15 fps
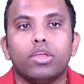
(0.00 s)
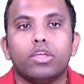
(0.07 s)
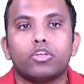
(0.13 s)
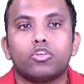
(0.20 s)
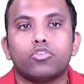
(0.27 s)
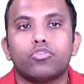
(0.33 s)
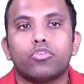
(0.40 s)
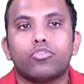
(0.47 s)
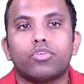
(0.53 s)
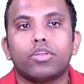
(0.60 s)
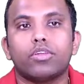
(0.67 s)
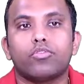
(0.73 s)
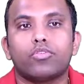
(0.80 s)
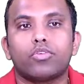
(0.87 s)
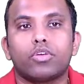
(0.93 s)
raised to
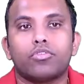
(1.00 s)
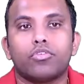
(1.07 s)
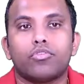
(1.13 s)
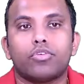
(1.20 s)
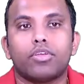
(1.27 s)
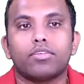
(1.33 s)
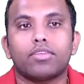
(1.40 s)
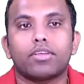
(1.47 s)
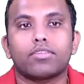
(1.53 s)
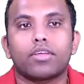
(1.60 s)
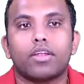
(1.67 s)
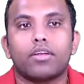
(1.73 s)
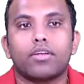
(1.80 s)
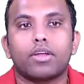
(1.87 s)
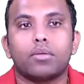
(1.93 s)

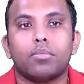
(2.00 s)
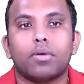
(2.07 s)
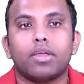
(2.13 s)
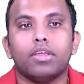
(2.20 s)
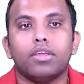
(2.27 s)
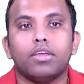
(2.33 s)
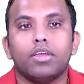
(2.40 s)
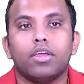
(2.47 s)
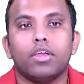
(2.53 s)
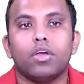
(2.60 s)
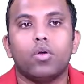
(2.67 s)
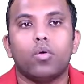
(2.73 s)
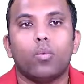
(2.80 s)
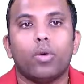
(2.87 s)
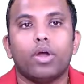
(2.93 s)
5600 by
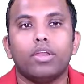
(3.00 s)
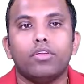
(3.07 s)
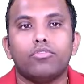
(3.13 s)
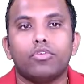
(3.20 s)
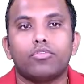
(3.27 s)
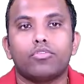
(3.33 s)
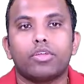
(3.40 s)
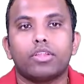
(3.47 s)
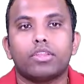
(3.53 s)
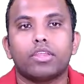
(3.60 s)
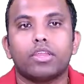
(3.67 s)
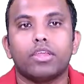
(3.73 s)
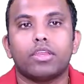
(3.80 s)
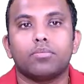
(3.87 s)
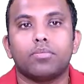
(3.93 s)

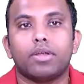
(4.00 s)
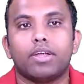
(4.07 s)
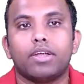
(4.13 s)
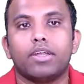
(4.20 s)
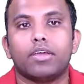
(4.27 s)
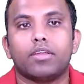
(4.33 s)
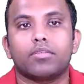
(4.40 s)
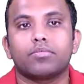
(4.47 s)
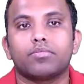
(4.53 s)
153 remainder.